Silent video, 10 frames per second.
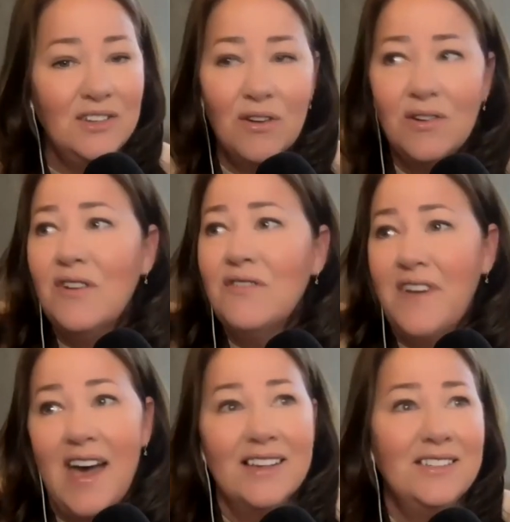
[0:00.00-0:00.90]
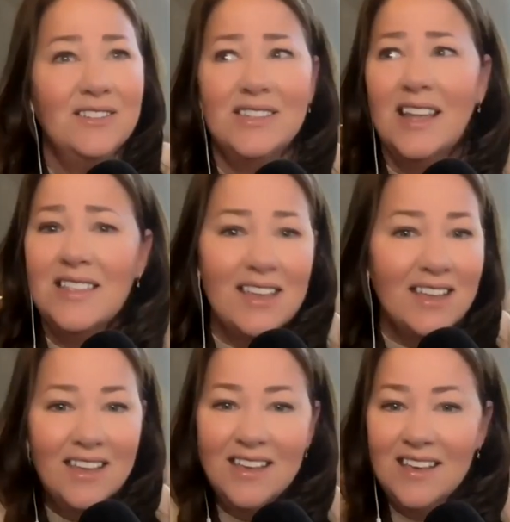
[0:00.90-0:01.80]
You don't go fast. There's
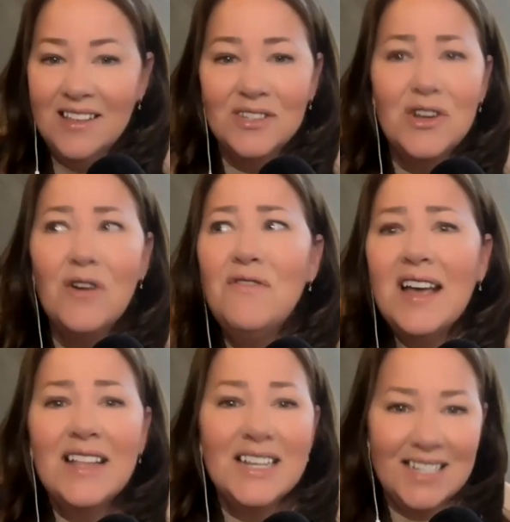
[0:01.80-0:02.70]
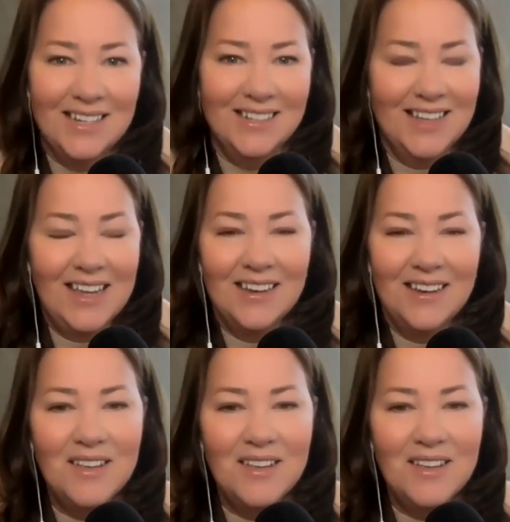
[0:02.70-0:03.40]
no violations I could